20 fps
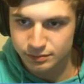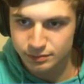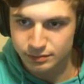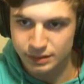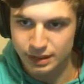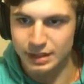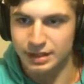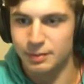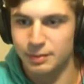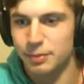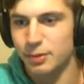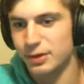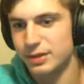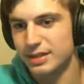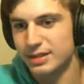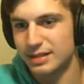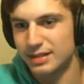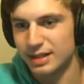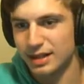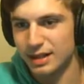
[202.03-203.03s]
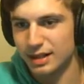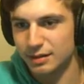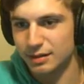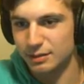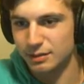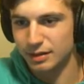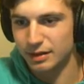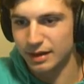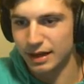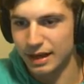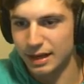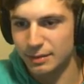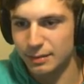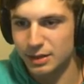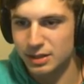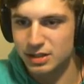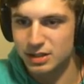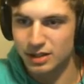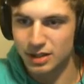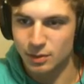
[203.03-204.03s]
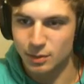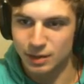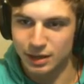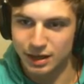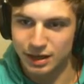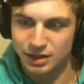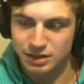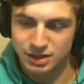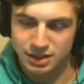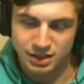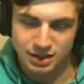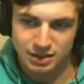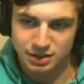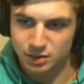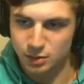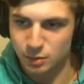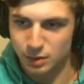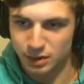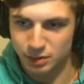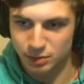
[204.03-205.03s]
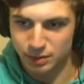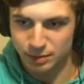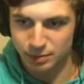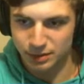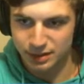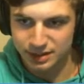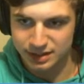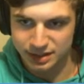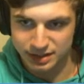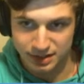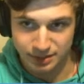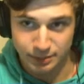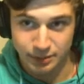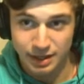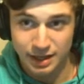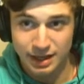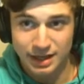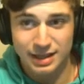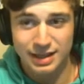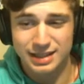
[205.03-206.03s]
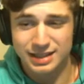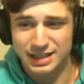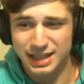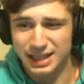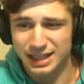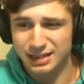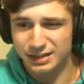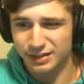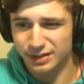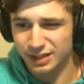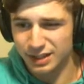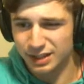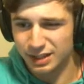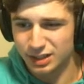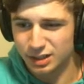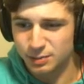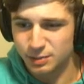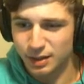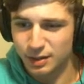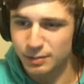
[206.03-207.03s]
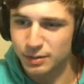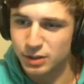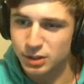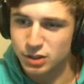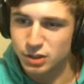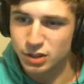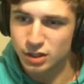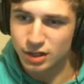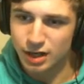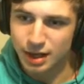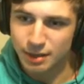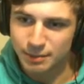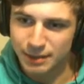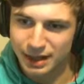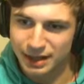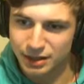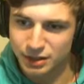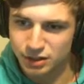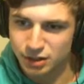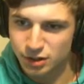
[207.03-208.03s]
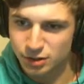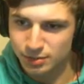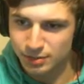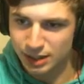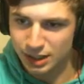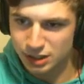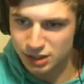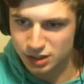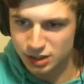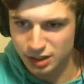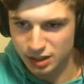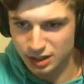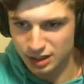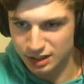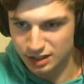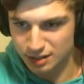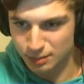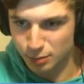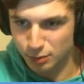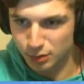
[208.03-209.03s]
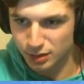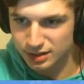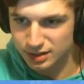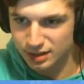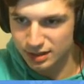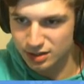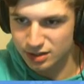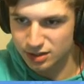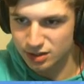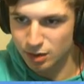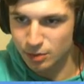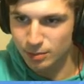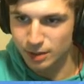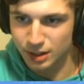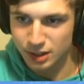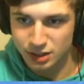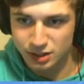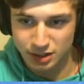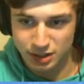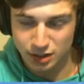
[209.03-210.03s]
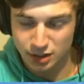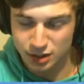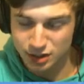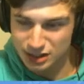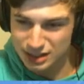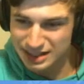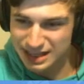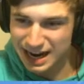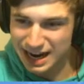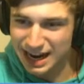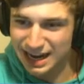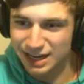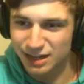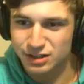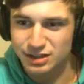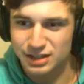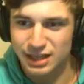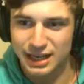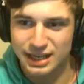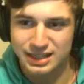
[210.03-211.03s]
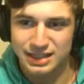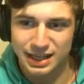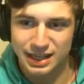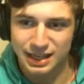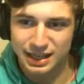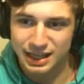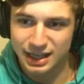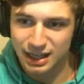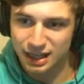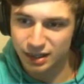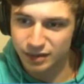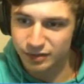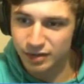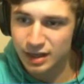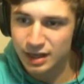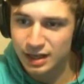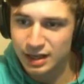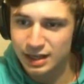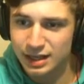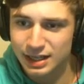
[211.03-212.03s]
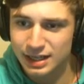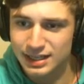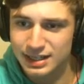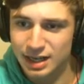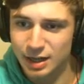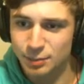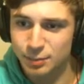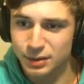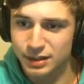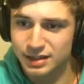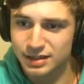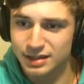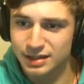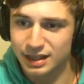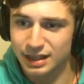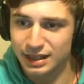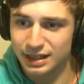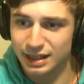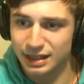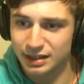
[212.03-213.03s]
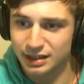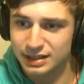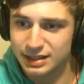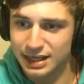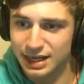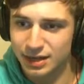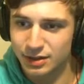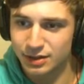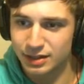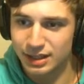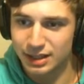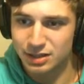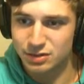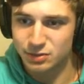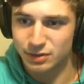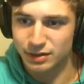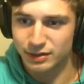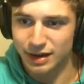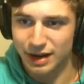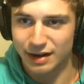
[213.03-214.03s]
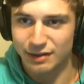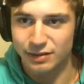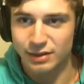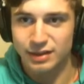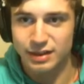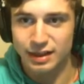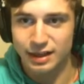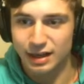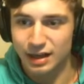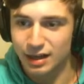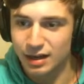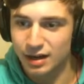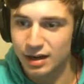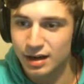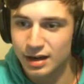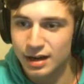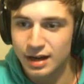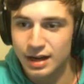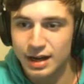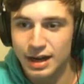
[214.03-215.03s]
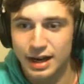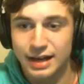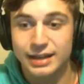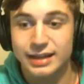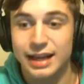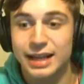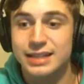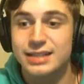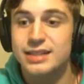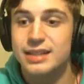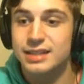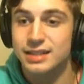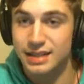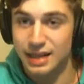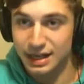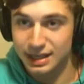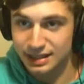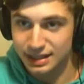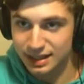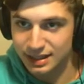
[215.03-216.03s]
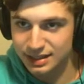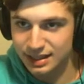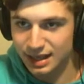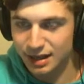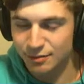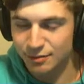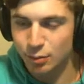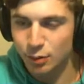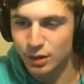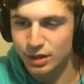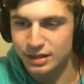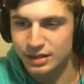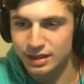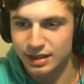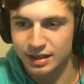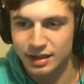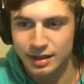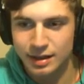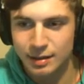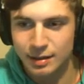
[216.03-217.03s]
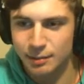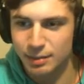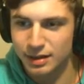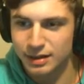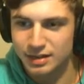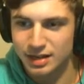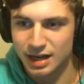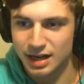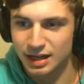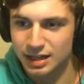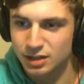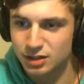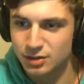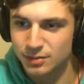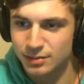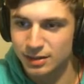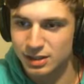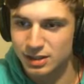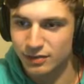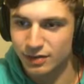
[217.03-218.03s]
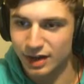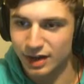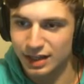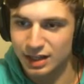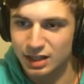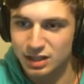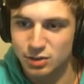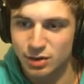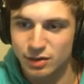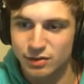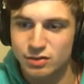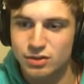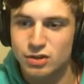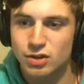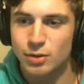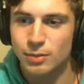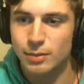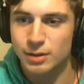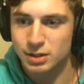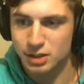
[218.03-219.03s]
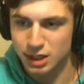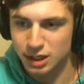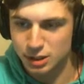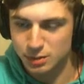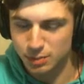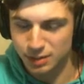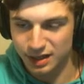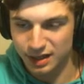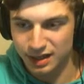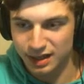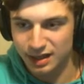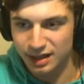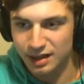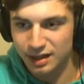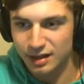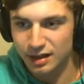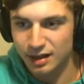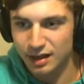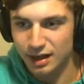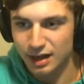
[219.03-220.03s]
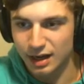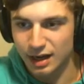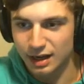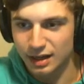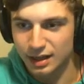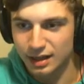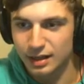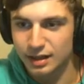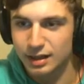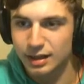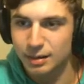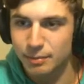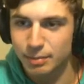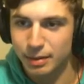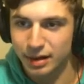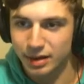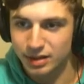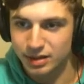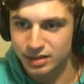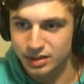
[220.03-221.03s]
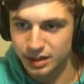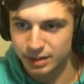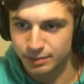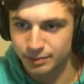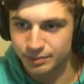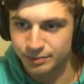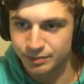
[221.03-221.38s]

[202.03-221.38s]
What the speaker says: And the animation is going to wear out just because of the weird replay system. This guy does a heal spell, but should not matter too much just because the Poison does so much. See, this entire side is taken care of. He now places Ayala down, gets rid of everything here. And yes, this guy does have Poison, but it's not going to do much to Vikings, who have so much HP in comparison.